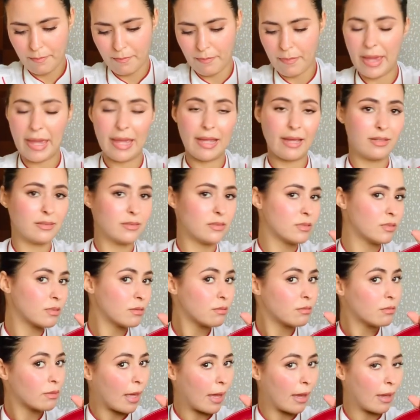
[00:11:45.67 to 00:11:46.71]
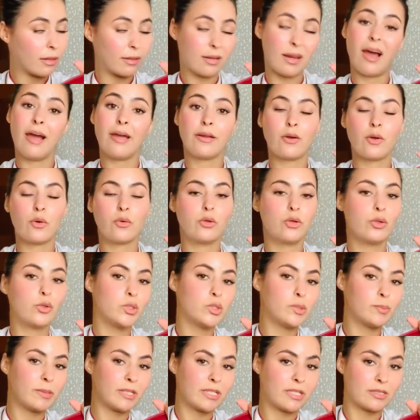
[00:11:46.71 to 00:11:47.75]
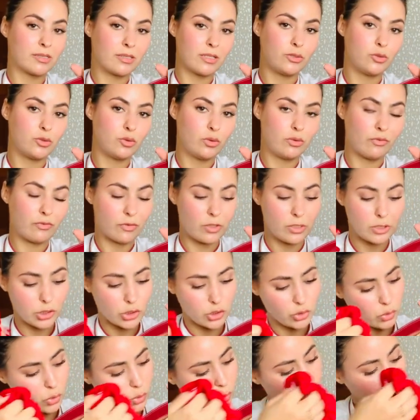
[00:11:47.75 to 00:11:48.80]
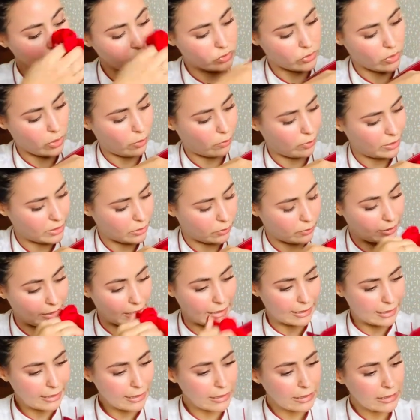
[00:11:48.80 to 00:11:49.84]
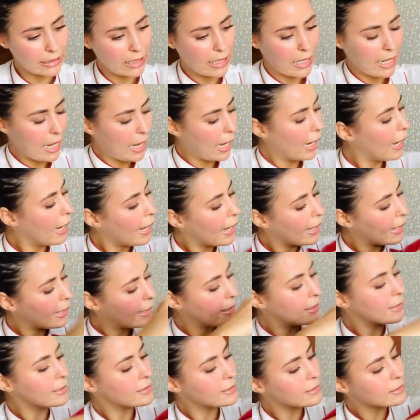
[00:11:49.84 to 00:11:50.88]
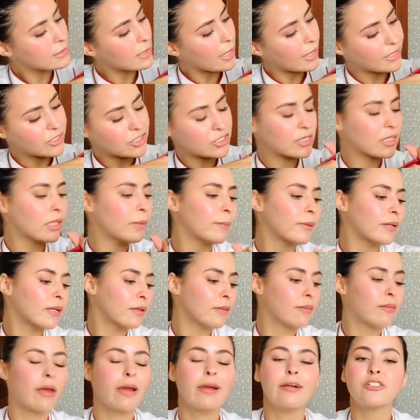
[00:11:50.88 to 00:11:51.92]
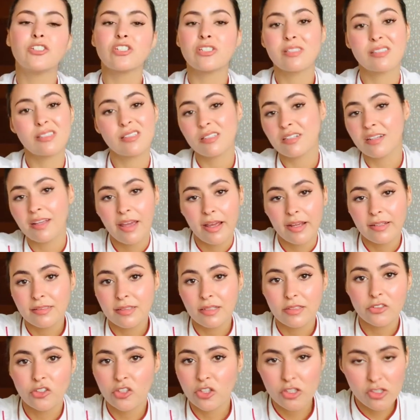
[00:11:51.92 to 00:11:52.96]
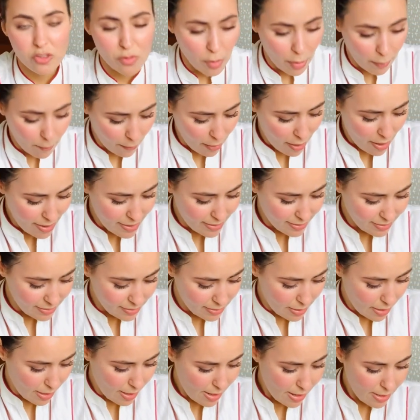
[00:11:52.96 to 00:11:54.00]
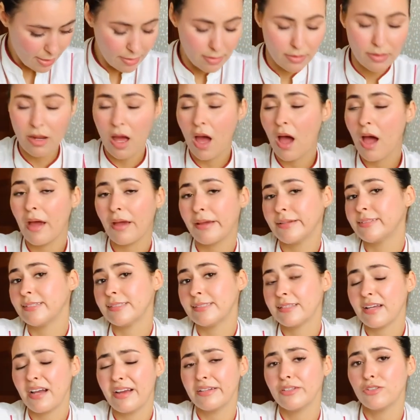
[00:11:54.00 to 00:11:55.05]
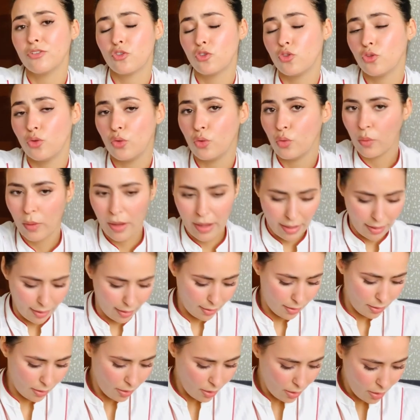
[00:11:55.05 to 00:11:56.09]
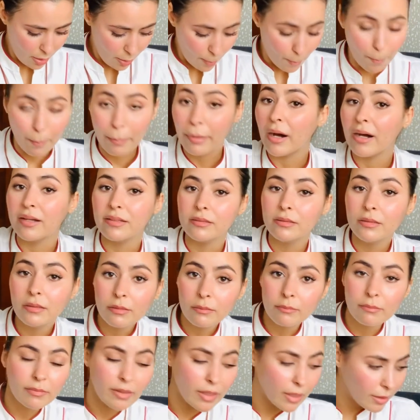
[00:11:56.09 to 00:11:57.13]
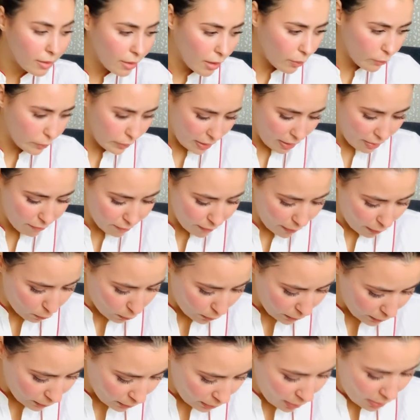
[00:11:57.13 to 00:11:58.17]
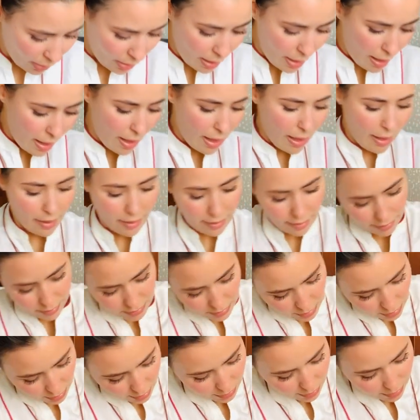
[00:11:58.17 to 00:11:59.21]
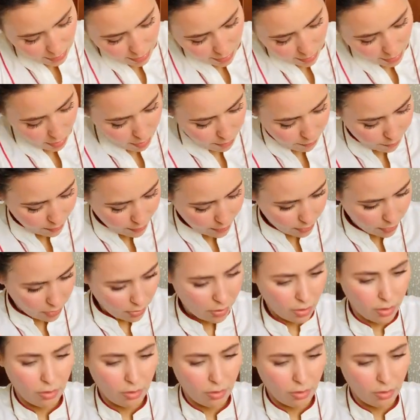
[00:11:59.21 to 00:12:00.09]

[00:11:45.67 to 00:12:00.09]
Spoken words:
band that I don't use because I do the French roll, so I don't need it. And I just keep it in there just in case I change my mind and I decide to do a bun, then I would have that one. And then I have like